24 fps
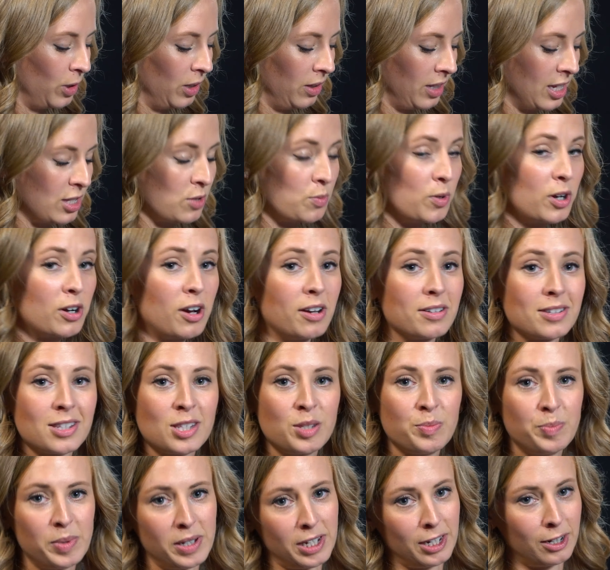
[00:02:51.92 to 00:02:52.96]
let's work on
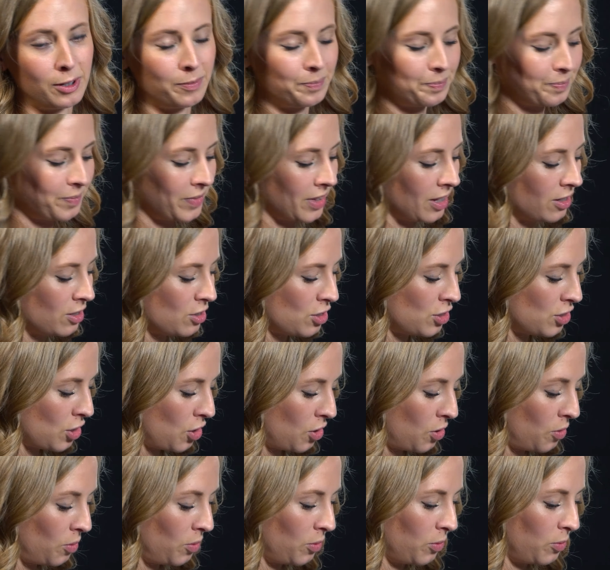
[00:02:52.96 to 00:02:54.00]
speed.
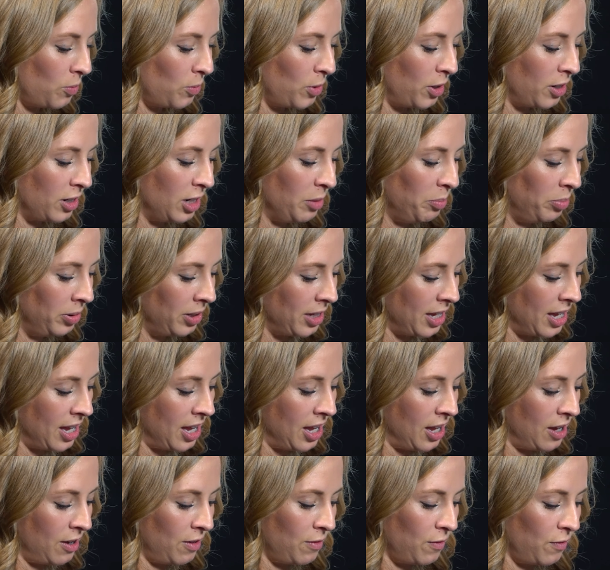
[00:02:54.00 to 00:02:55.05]
So we're gonna
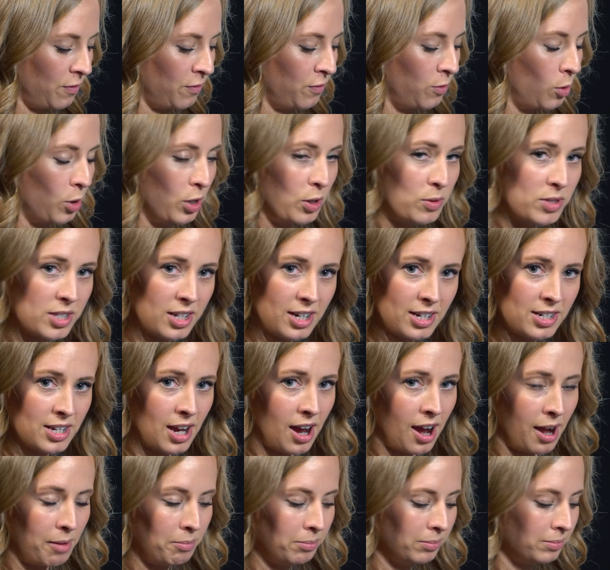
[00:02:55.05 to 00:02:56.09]
play four notes at a
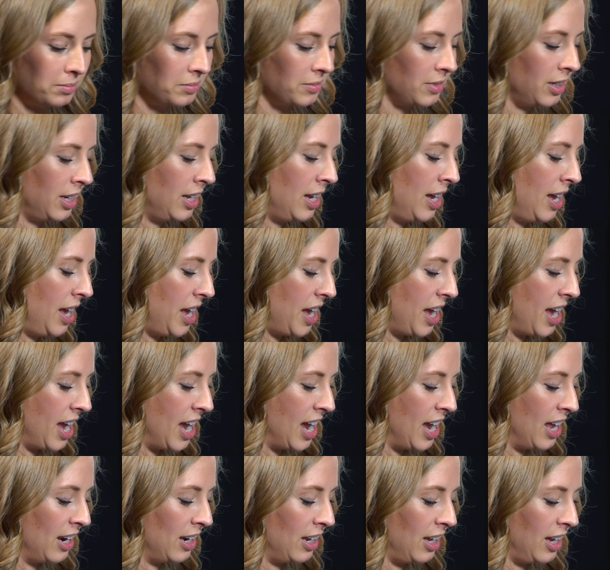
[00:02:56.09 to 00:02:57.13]
time,
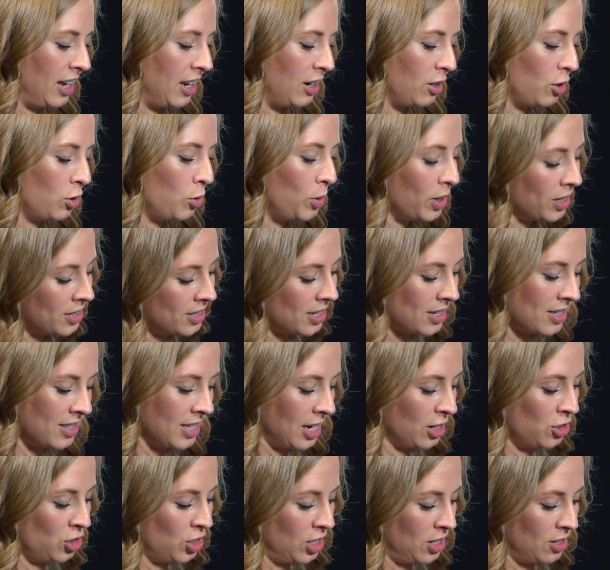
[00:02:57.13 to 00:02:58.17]
and in quick
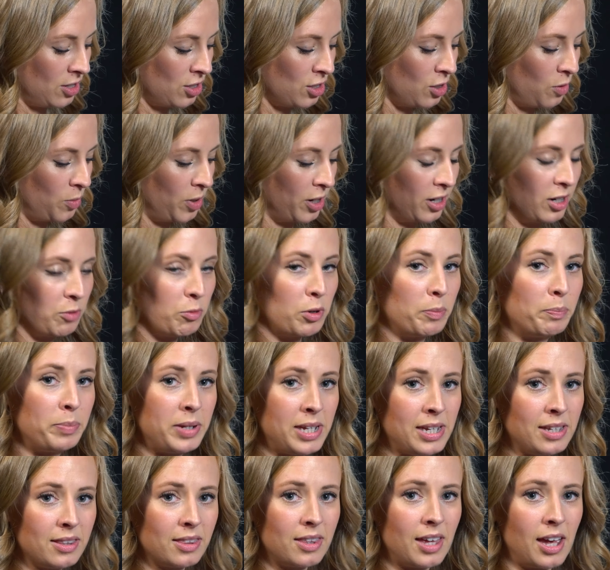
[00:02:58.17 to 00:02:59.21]
succession. So we're going to
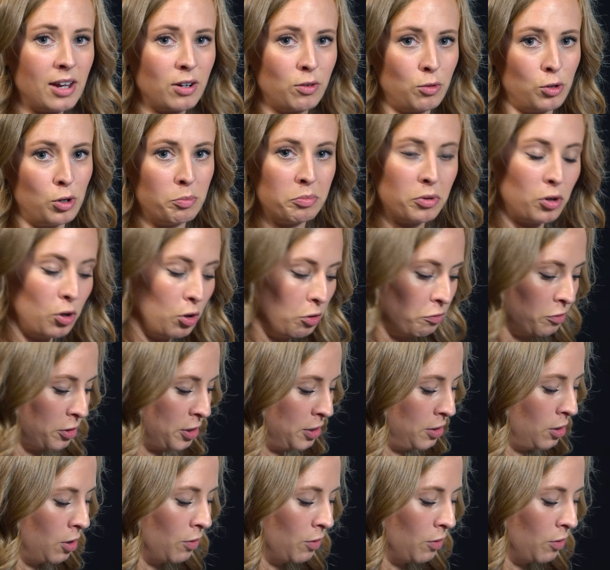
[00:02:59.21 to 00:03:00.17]
repeat that group over and